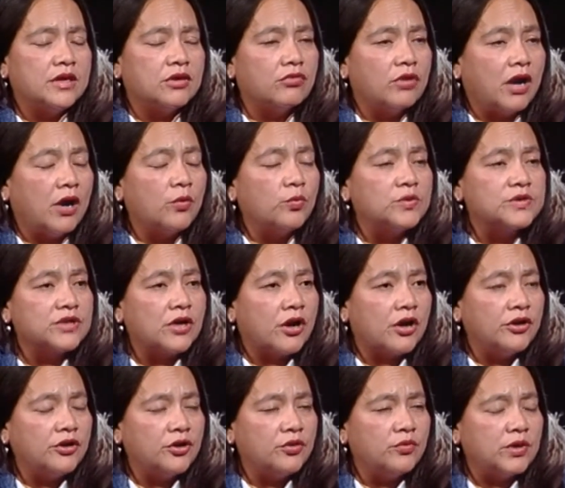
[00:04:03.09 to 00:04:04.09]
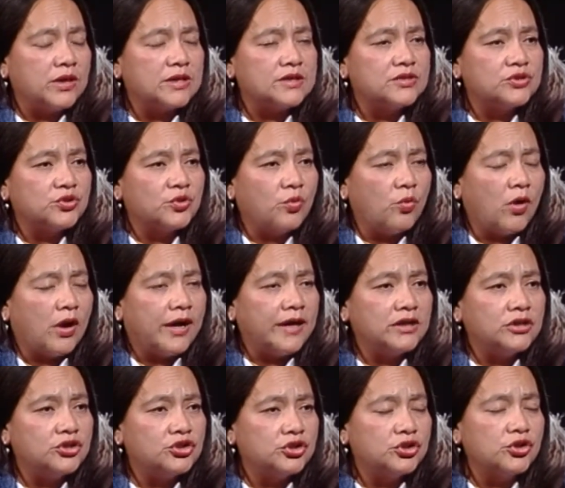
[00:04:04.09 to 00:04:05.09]
Crown was arguing as to why
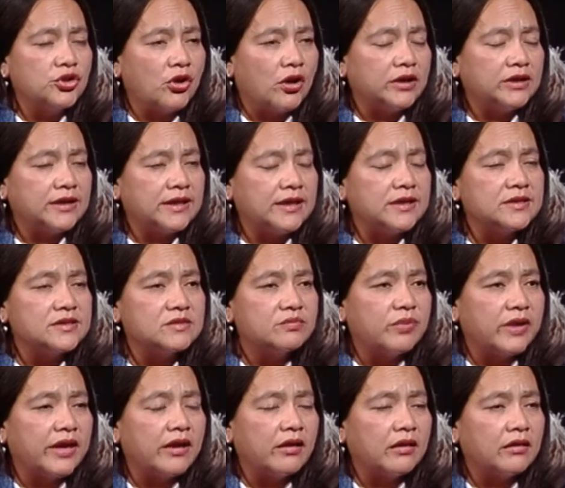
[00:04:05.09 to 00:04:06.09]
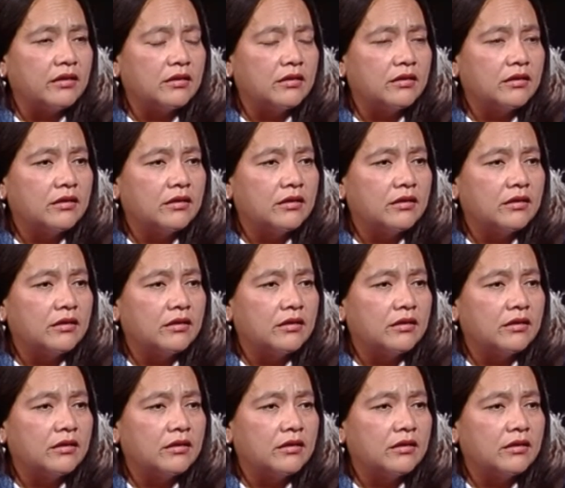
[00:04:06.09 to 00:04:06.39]
he should not get his bail.